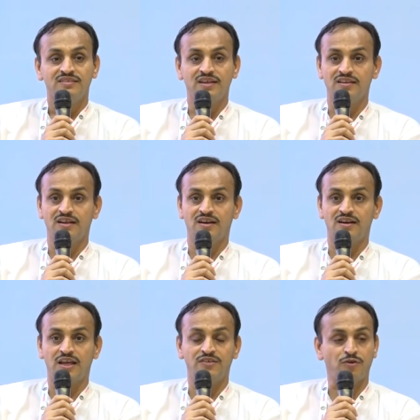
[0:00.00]
Then there are
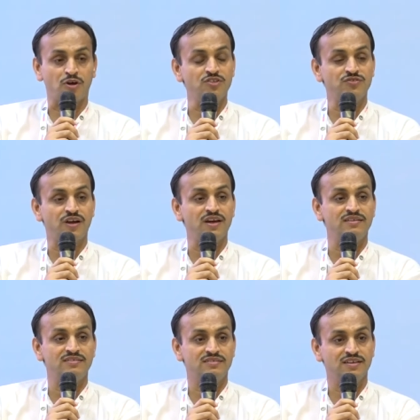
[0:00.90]
like forest
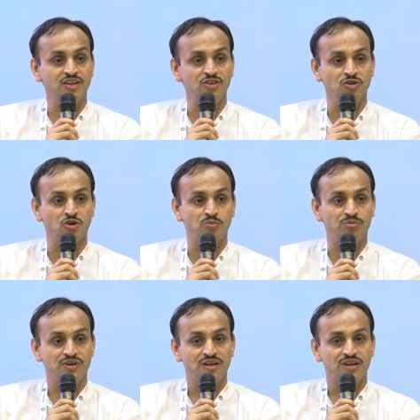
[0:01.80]
fires in Europe.